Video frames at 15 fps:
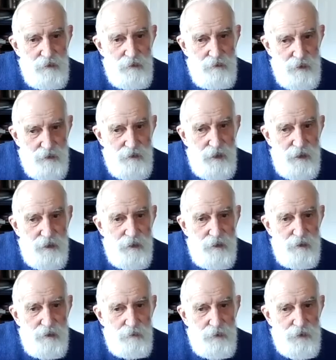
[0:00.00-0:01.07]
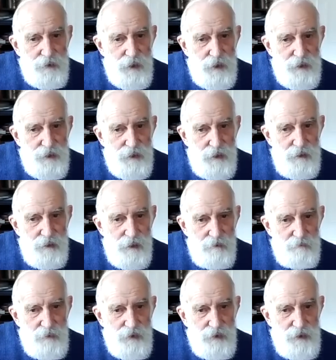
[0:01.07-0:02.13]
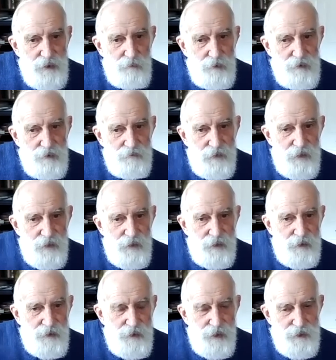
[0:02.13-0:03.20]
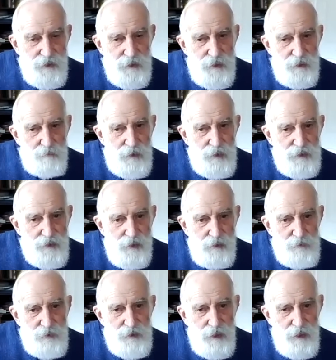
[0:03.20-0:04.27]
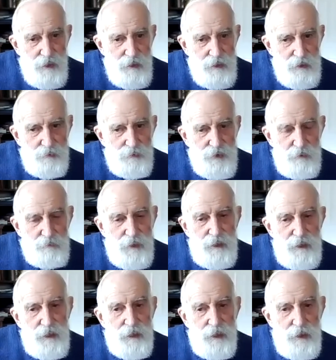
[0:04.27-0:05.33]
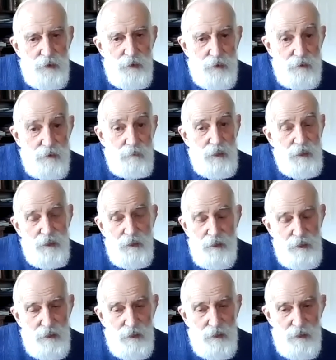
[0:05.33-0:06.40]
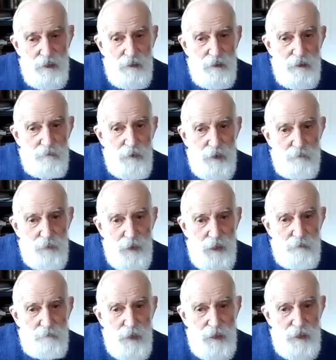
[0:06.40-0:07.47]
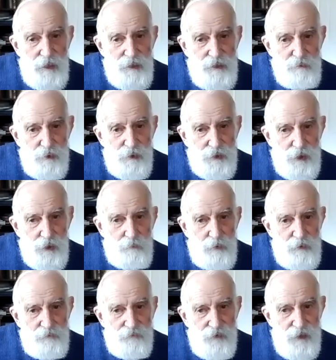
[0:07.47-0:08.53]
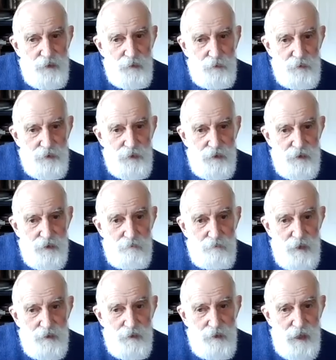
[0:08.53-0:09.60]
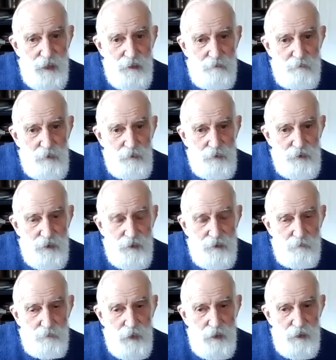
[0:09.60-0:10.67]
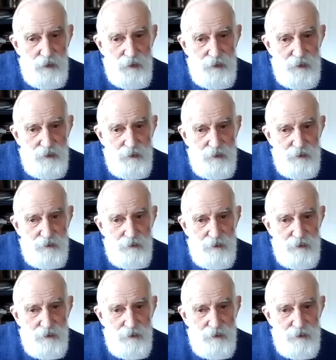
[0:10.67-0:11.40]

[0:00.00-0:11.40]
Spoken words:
just had an older sister, but she wasn't very interested in me. So I was used to being alone, and my playmates were the open fields and the animals and the plants that